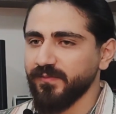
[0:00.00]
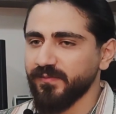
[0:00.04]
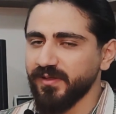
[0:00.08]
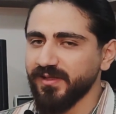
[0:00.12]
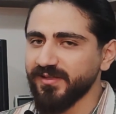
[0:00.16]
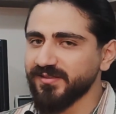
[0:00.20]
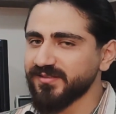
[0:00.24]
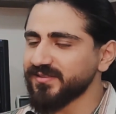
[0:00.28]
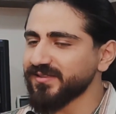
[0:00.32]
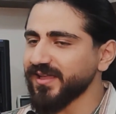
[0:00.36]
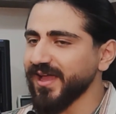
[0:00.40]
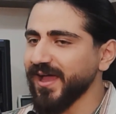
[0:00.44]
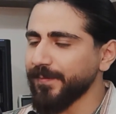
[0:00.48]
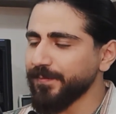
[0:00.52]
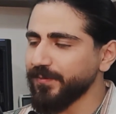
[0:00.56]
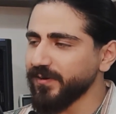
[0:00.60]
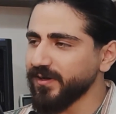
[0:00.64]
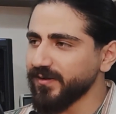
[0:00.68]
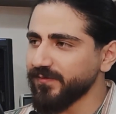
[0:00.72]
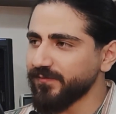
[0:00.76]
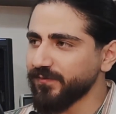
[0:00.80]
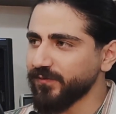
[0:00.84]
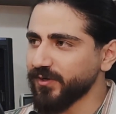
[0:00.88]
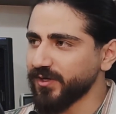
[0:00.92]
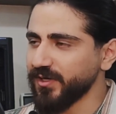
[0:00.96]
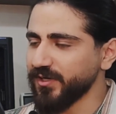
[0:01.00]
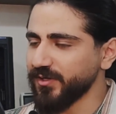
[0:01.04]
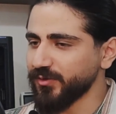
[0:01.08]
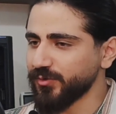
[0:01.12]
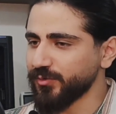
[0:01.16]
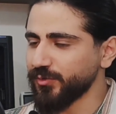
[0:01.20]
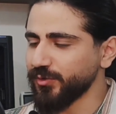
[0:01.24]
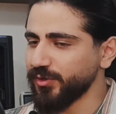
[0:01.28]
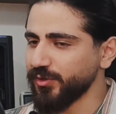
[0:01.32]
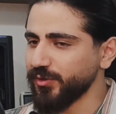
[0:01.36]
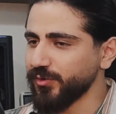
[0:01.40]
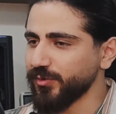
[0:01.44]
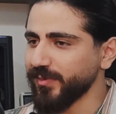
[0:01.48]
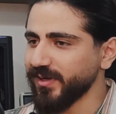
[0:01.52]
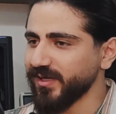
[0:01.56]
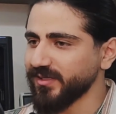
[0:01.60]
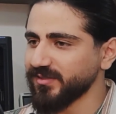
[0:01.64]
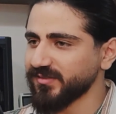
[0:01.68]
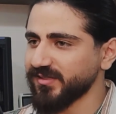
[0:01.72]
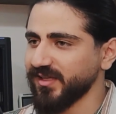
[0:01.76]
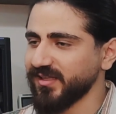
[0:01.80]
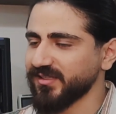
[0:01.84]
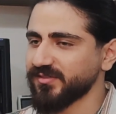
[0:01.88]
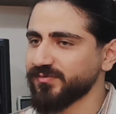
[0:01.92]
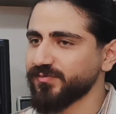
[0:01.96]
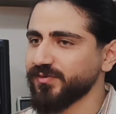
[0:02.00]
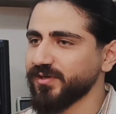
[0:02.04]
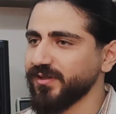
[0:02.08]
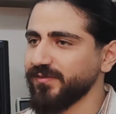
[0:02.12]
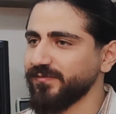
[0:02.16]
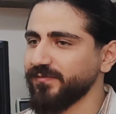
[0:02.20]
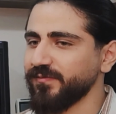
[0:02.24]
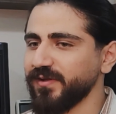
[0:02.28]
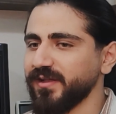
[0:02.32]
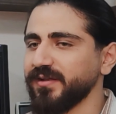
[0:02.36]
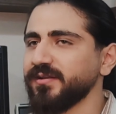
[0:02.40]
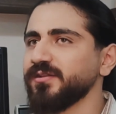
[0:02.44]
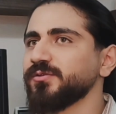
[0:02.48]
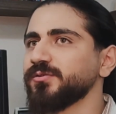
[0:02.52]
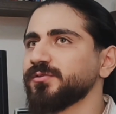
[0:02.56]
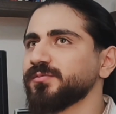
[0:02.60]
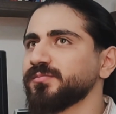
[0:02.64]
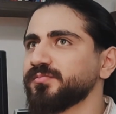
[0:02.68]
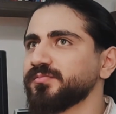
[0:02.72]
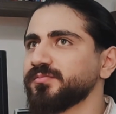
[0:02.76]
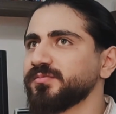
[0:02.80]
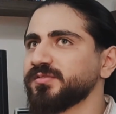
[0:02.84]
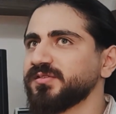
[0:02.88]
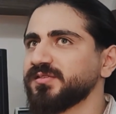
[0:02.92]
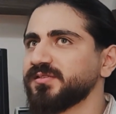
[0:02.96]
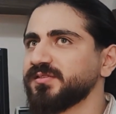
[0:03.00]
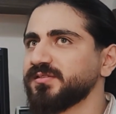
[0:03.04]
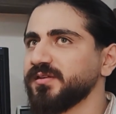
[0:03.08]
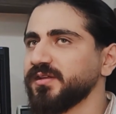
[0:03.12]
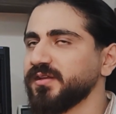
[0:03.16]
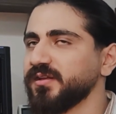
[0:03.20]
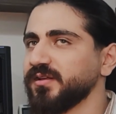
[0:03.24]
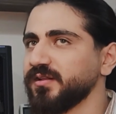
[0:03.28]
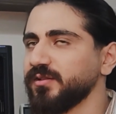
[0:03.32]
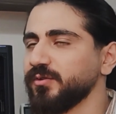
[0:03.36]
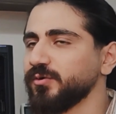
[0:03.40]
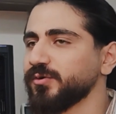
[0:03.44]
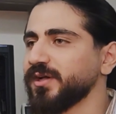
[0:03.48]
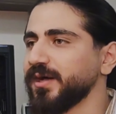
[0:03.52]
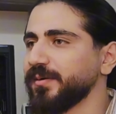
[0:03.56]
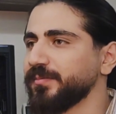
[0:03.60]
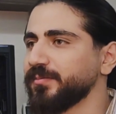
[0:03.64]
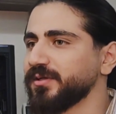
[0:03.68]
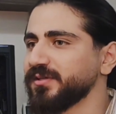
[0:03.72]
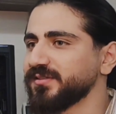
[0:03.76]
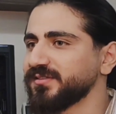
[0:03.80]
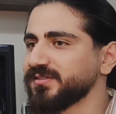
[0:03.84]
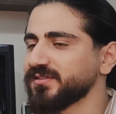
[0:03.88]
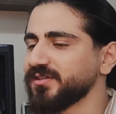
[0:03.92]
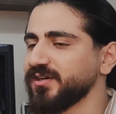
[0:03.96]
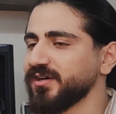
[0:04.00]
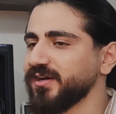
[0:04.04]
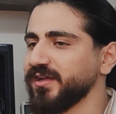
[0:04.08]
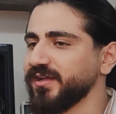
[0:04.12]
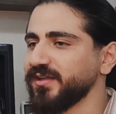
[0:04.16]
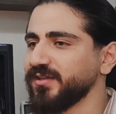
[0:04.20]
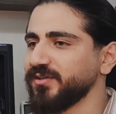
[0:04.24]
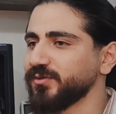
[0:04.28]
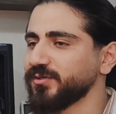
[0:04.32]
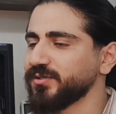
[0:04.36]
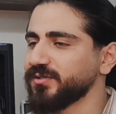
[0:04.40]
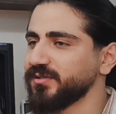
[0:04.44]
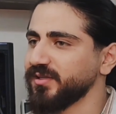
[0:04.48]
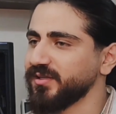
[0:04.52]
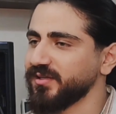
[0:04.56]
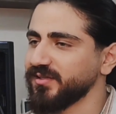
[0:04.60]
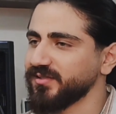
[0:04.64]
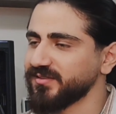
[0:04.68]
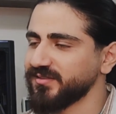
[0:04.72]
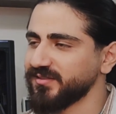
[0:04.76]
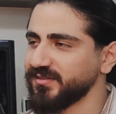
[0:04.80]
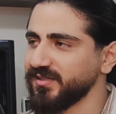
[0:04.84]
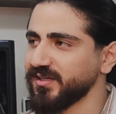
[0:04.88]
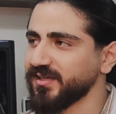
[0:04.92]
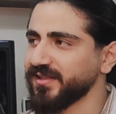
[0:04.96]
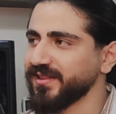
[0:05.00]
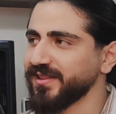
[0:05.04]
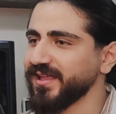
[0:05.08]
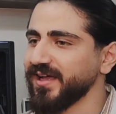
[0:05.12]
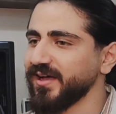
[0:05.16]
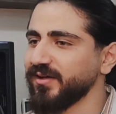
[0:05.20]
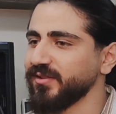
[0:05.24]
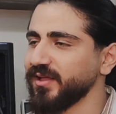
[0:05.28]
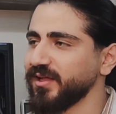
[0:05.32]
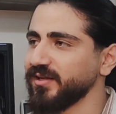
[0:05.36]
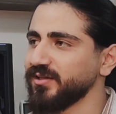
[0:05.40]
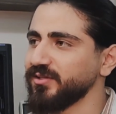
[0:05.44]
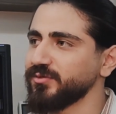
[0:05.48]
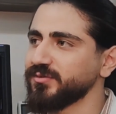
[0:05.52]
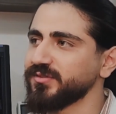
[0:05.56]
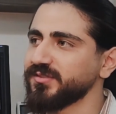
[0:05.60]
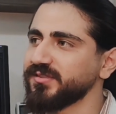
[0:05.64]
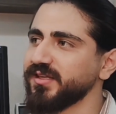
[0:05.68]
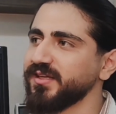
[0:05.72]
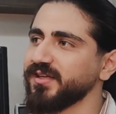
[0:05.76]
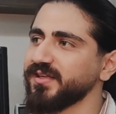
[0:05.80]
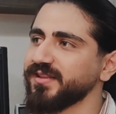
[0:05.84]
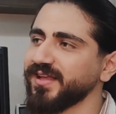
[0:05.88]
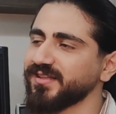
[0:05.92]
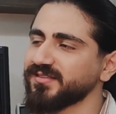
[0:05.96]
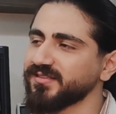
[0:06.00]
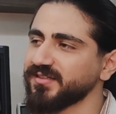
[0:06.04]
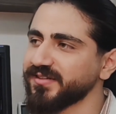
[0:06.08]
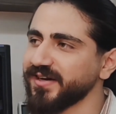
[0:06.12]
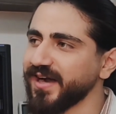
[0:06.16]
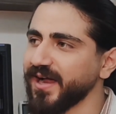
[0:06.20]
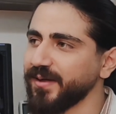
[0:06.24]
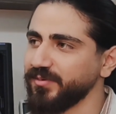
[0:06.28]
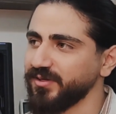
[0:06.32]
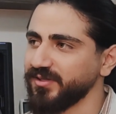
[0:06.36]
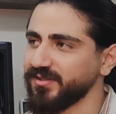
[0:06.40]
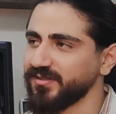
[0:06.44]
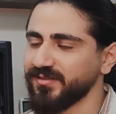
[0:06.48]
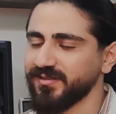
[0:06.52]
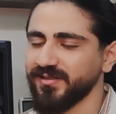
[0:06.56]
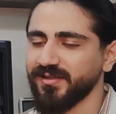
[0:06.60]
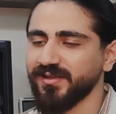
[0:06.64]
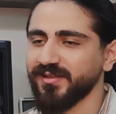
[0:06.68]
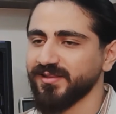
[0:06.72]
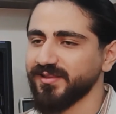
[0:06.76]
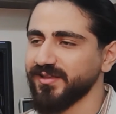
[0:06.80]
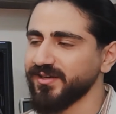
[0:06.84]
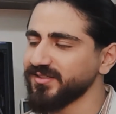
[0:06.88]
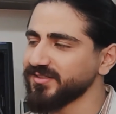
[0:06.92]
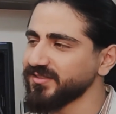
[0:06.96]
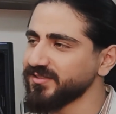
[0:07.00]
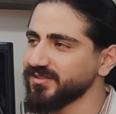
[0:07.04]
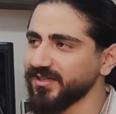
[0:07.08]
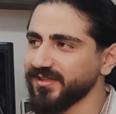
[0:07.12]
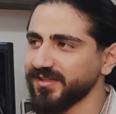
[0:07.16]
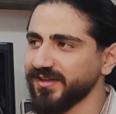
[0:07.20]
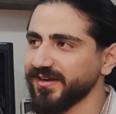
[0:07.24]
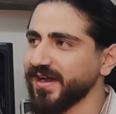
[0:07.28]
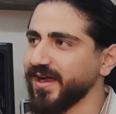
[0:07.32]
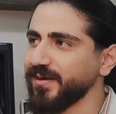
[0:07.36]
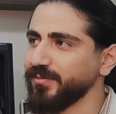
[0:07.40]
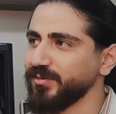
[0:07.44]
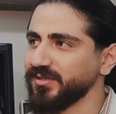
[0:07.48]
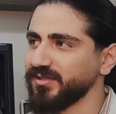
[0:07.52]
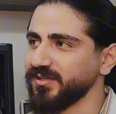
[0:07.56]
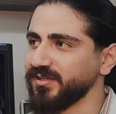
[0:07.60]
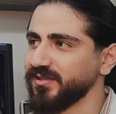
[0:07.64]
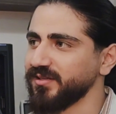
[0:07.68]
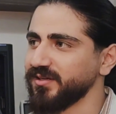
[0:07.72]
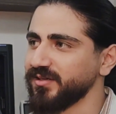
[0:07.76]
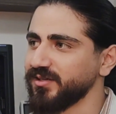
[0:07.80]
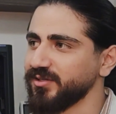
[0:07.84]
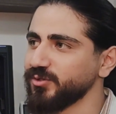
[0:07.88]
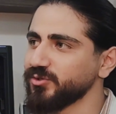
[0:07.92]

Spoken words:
It's happening to humans as well. When you look up the sky, you see a cloud and you say that's a rabbit. There is not a rabbit in there.